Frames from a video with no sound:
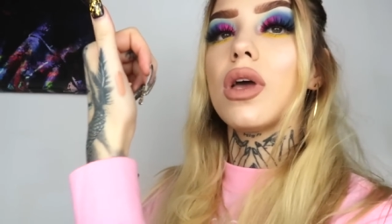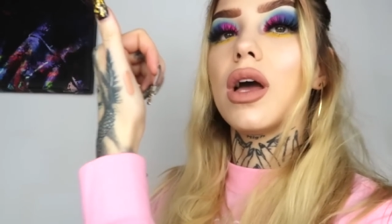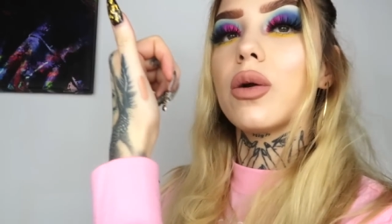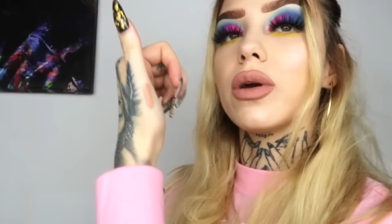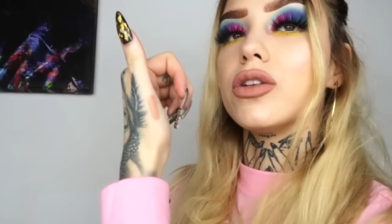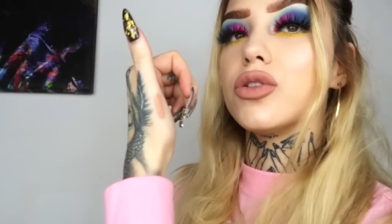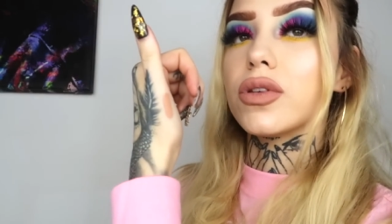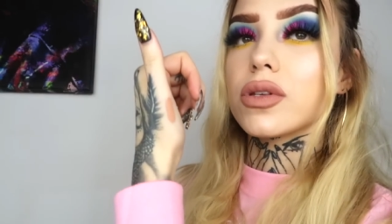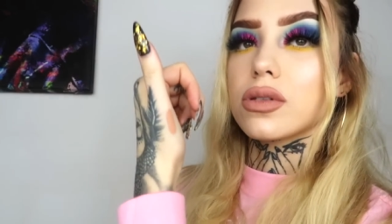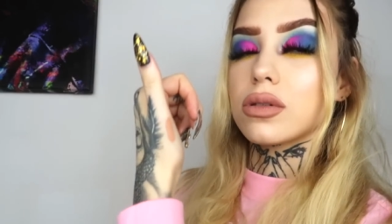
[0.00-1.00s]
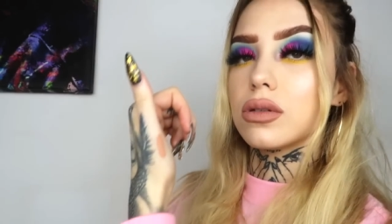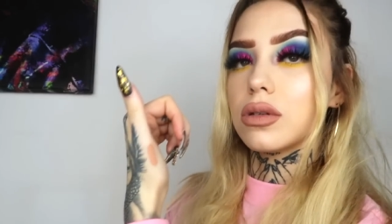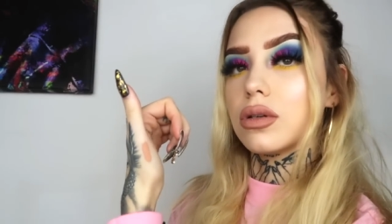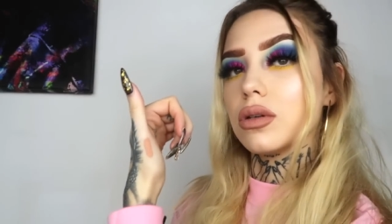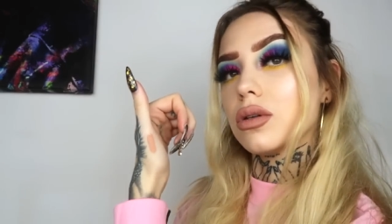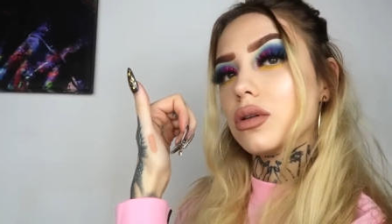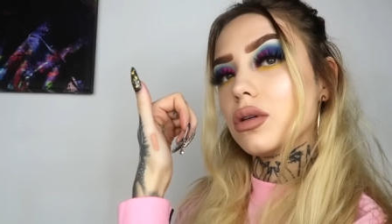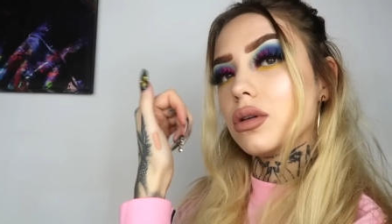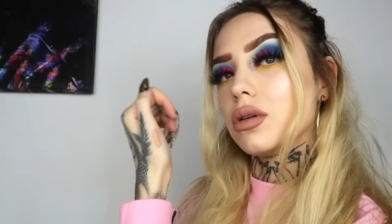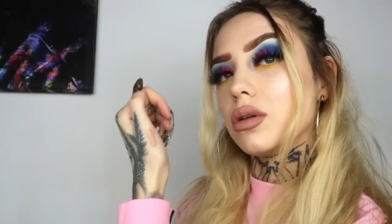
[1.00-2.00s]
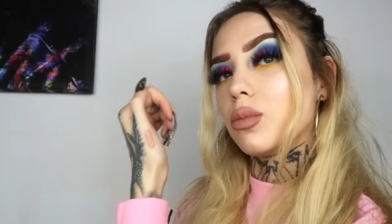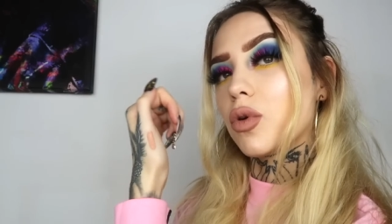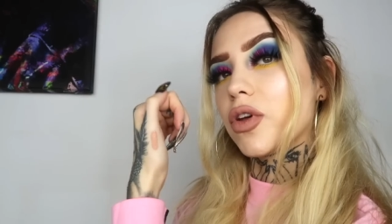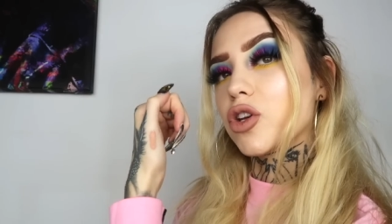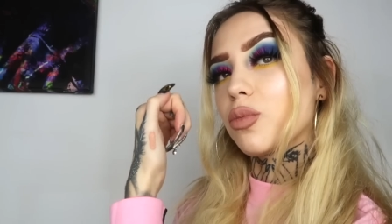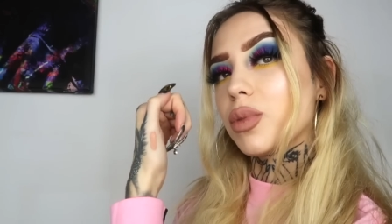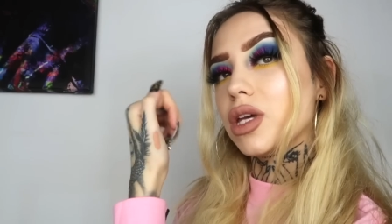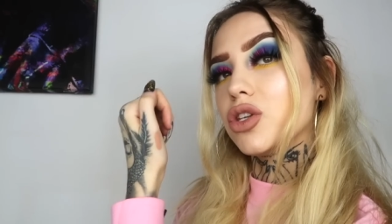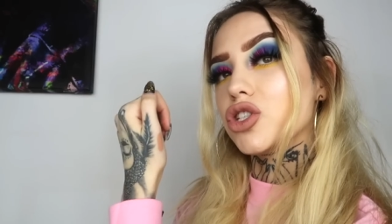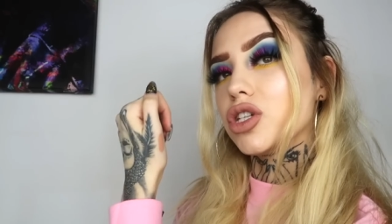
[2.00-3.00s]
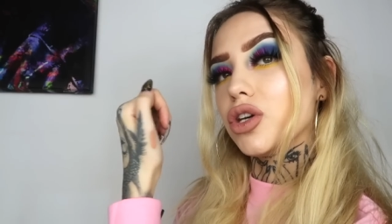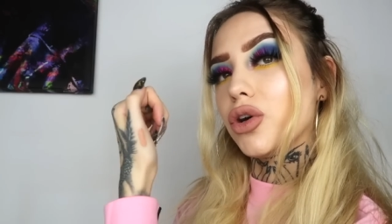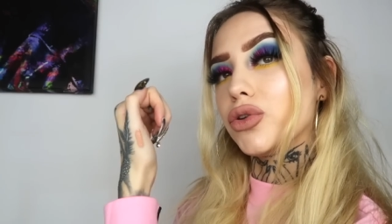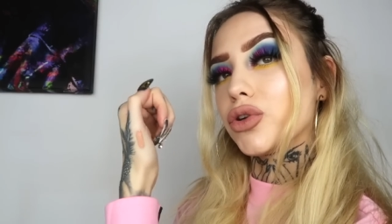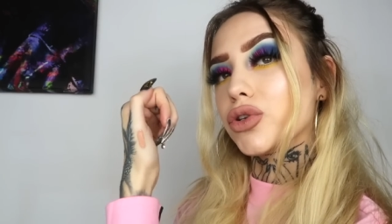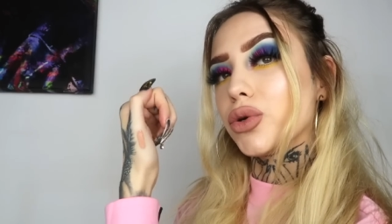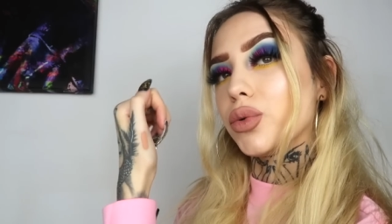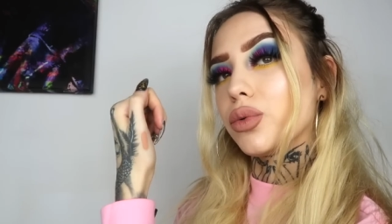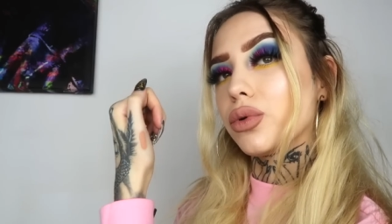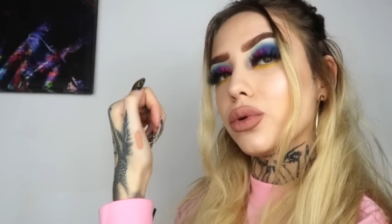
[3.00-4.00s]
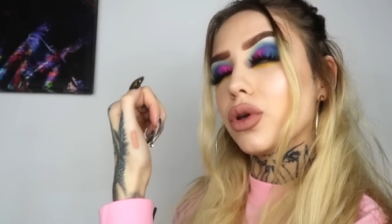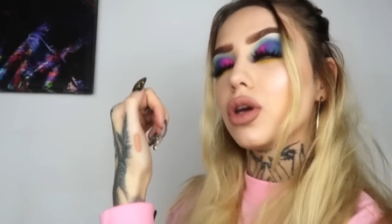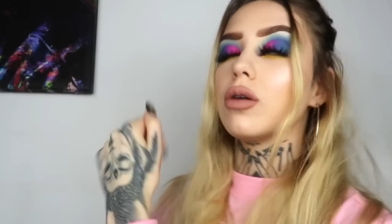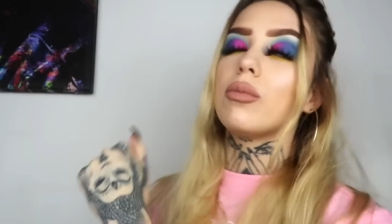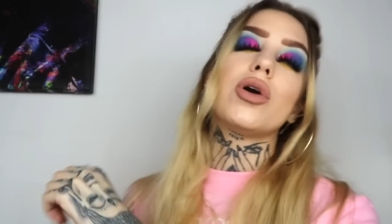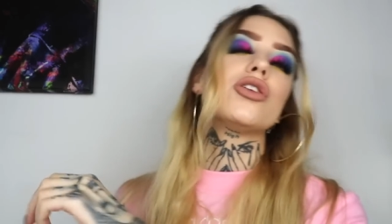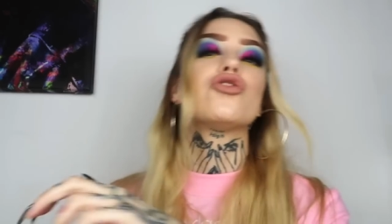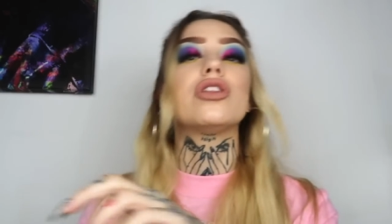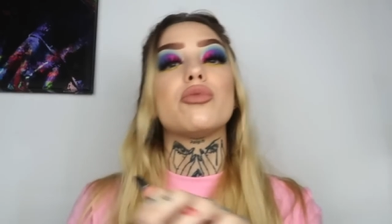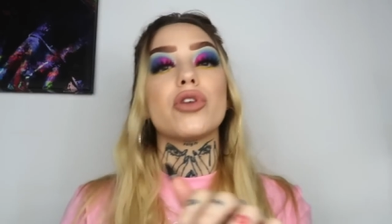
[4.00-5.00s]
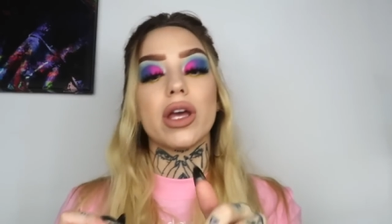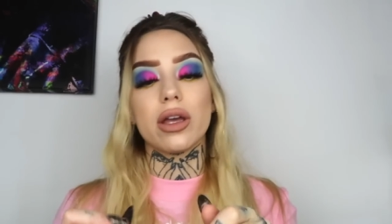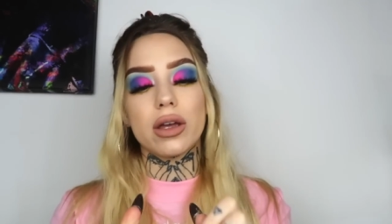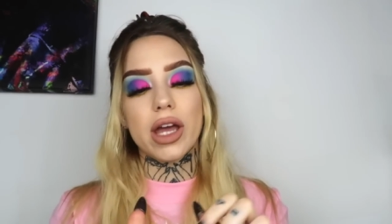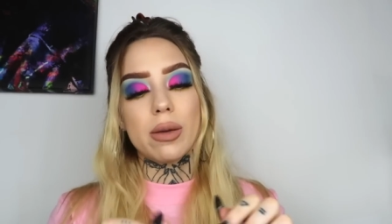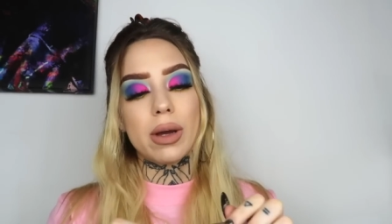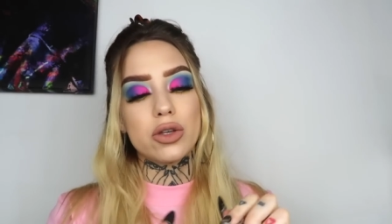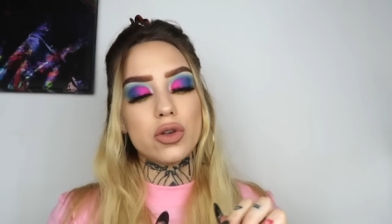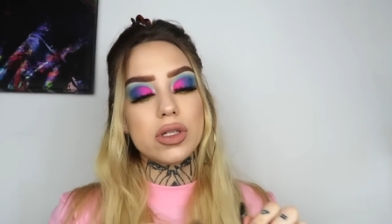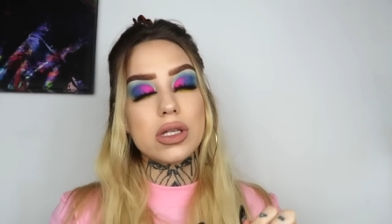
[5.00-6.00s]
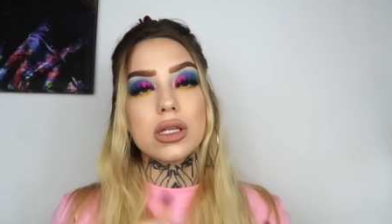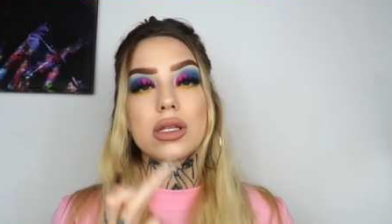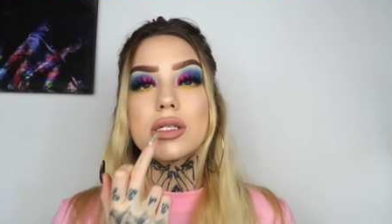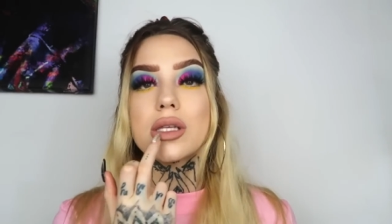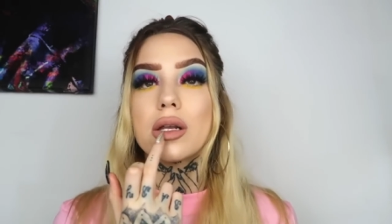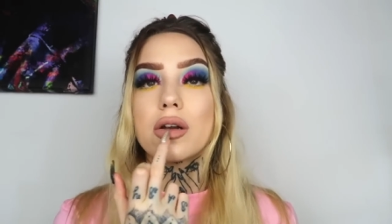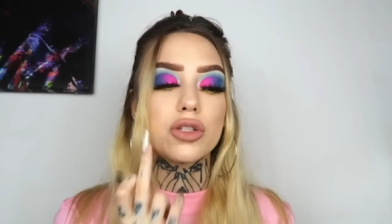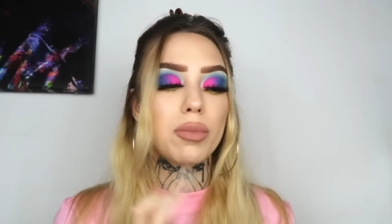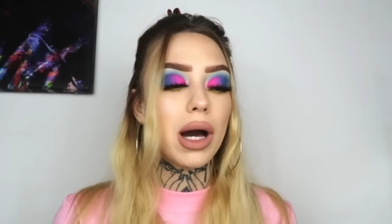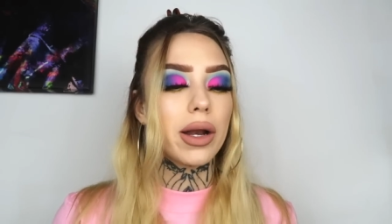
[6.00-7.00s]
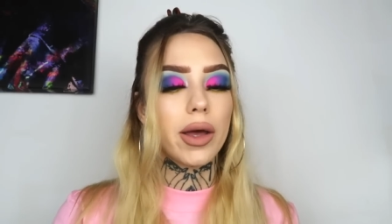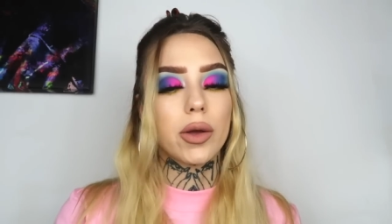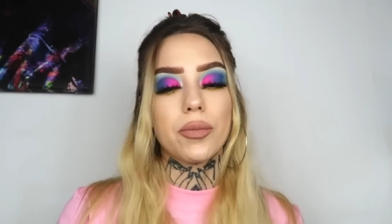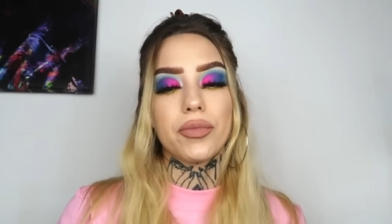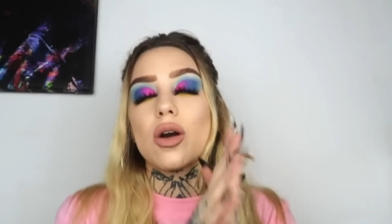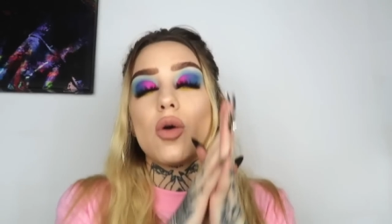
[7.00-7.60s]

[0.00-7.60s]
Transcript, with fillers: How can I do this? More like your peachy undertone. But it's really pretty. Um, I use this in the centre, just pat it out.